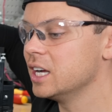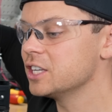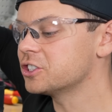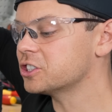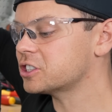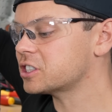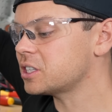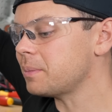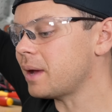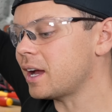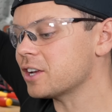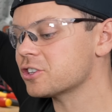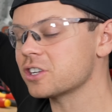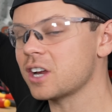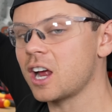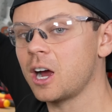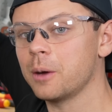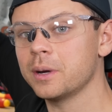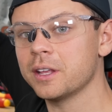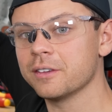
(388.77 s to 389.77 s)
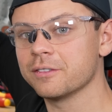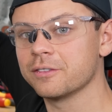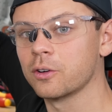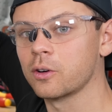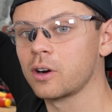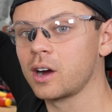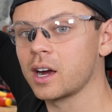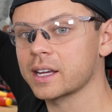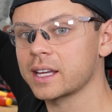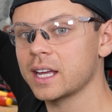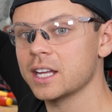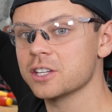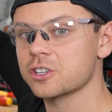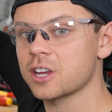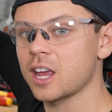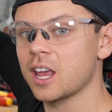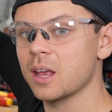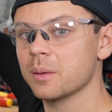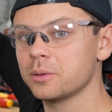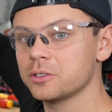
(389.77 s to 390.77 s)
Just imagine how many 4 gauge
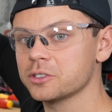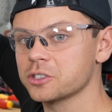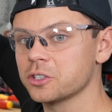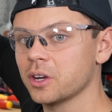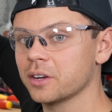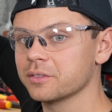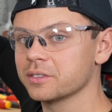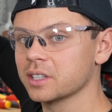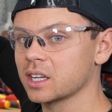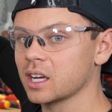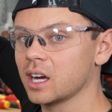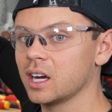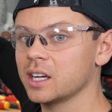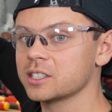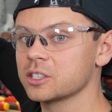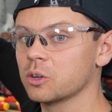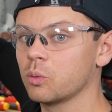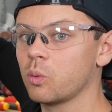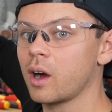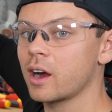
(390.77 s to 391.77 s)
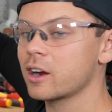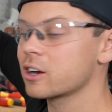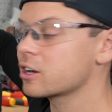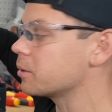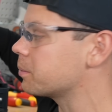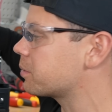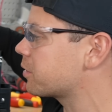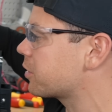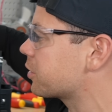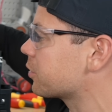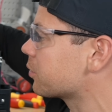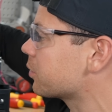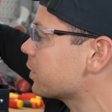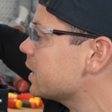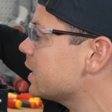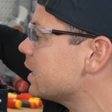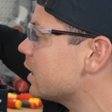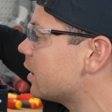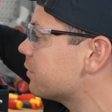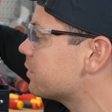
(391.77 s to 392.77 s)
cables you have to cut to wire up
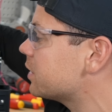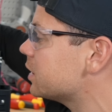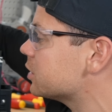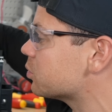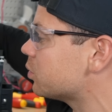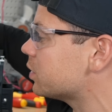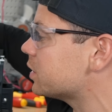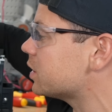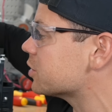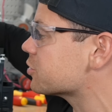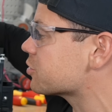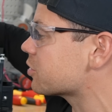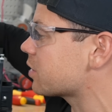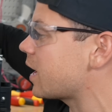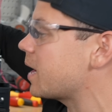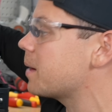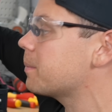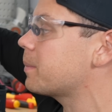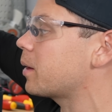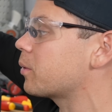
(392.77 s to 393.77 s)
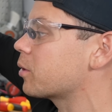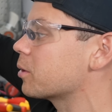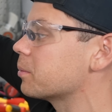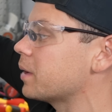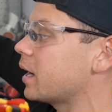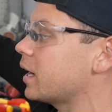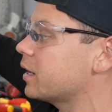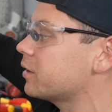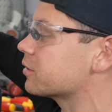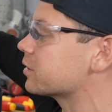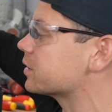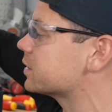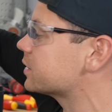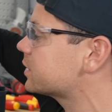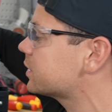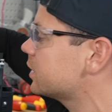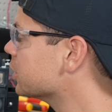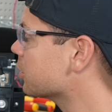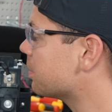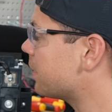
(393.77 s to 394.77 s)
three of these 100 amp hour
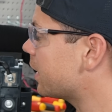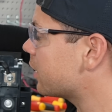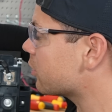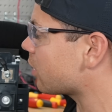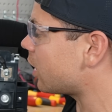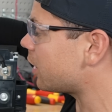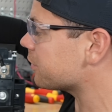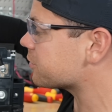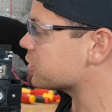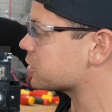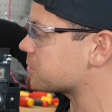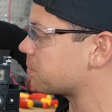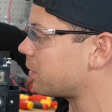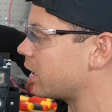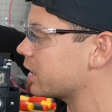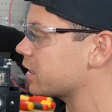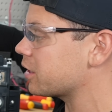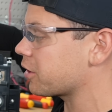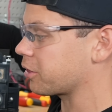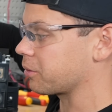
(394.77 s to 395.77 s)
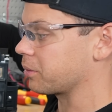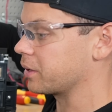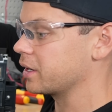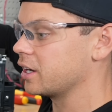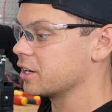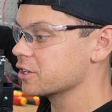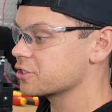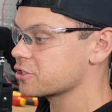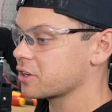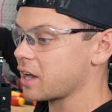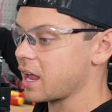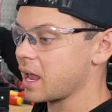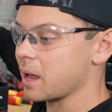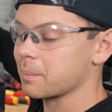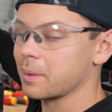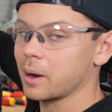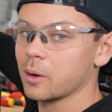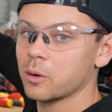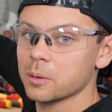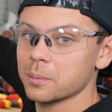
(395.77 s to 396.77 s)
batteries. You're better off just buying a 300
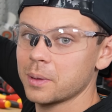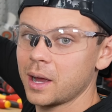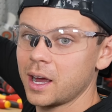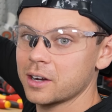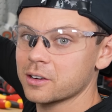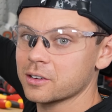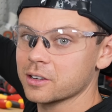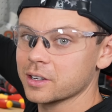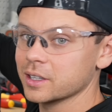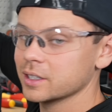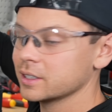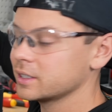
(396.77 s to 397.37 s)
amp hour battery.